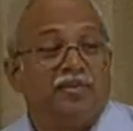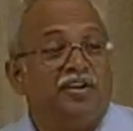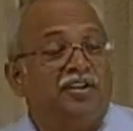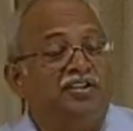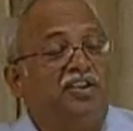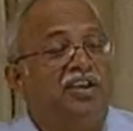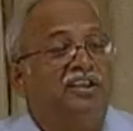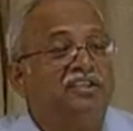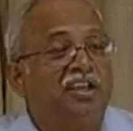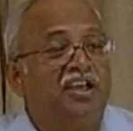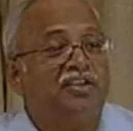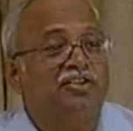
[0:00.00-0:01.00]
In the
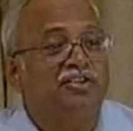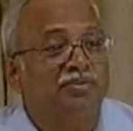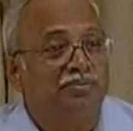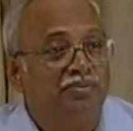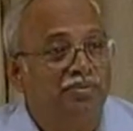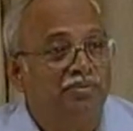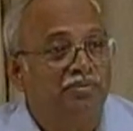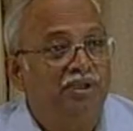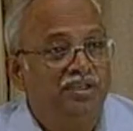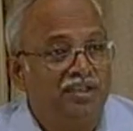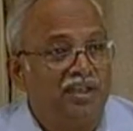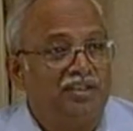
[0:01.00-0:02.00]
entire ship
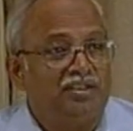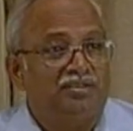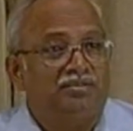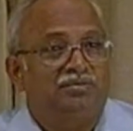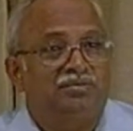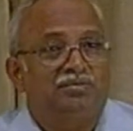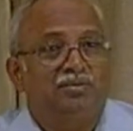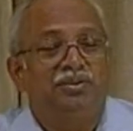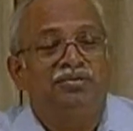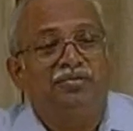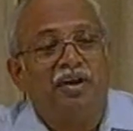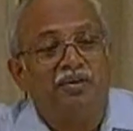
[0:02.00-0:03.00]
bulk carrier, we
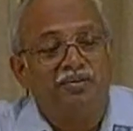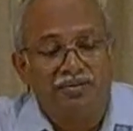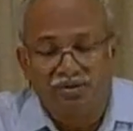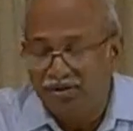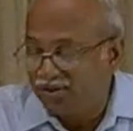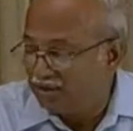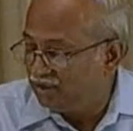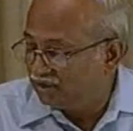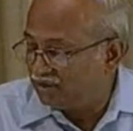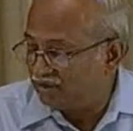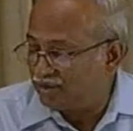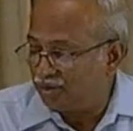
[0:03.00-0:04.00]
found
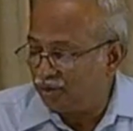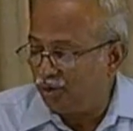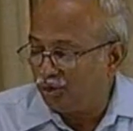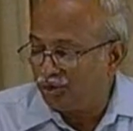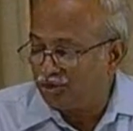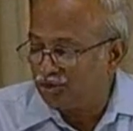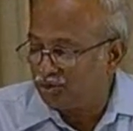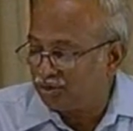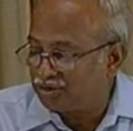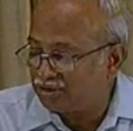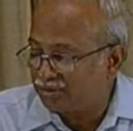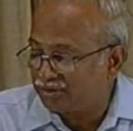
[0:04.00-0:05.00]
that the lower
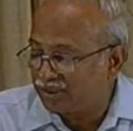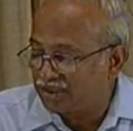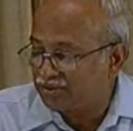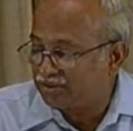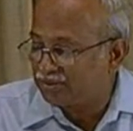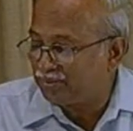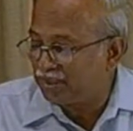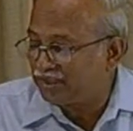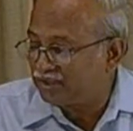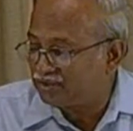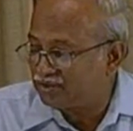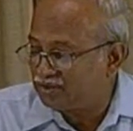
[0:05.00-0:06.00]
stools of transverse
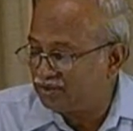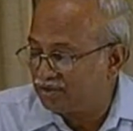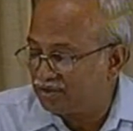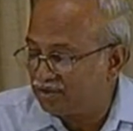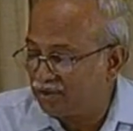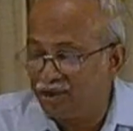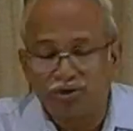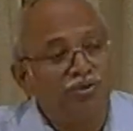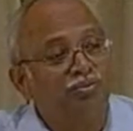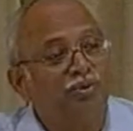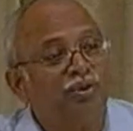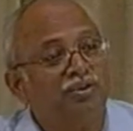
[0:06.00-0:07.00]
bulkheads corrode
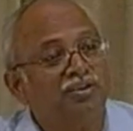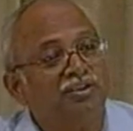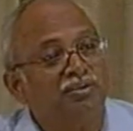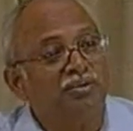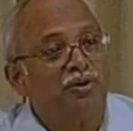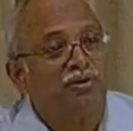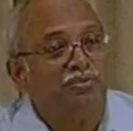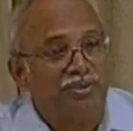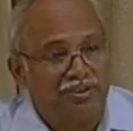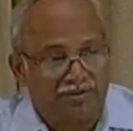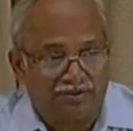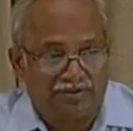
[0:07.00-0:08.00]
more than the bottom
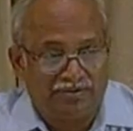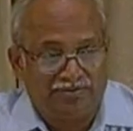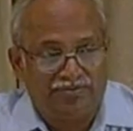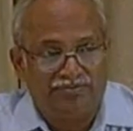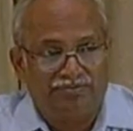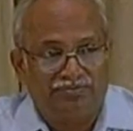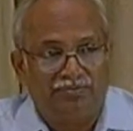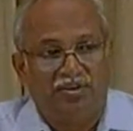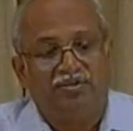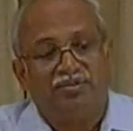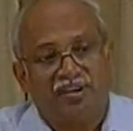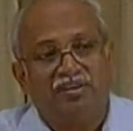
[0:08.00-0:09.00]
plates.
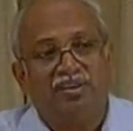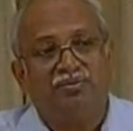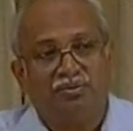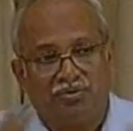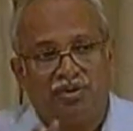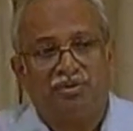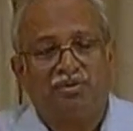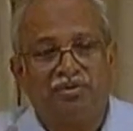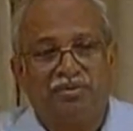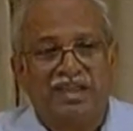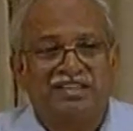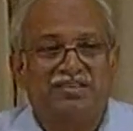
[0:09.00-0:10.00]
In fact, they corrode the
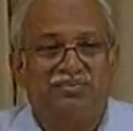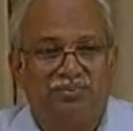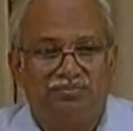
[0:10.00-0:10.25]
maximum.